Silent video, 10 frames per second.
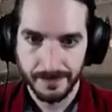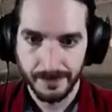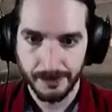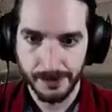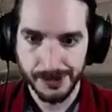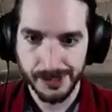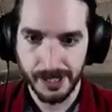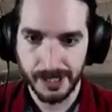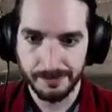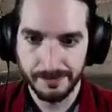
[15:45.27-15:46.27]
First
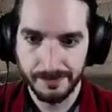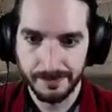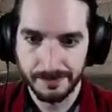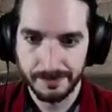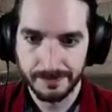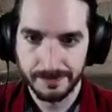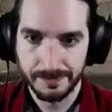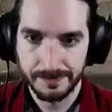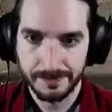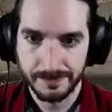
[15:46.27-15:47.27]
time.
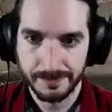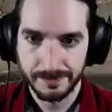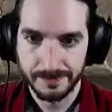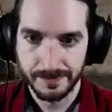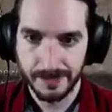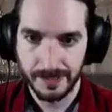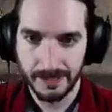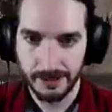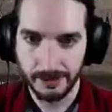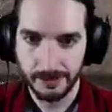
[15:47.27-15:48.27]

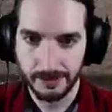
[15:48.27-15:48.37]
Thank you.